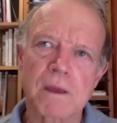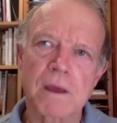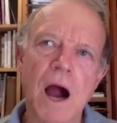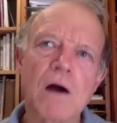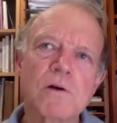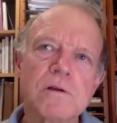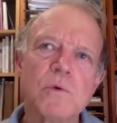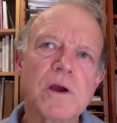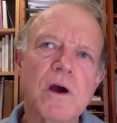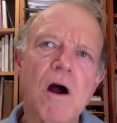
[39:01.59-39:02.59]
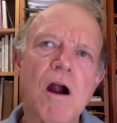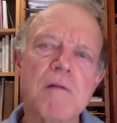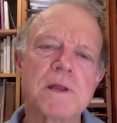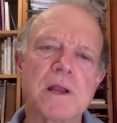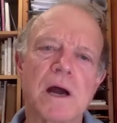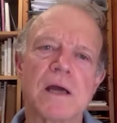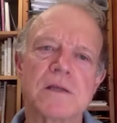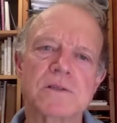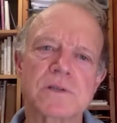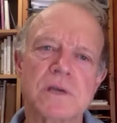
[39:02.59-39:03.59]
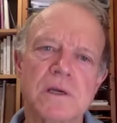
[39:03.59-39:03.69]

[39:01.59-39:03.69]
how can we harmonize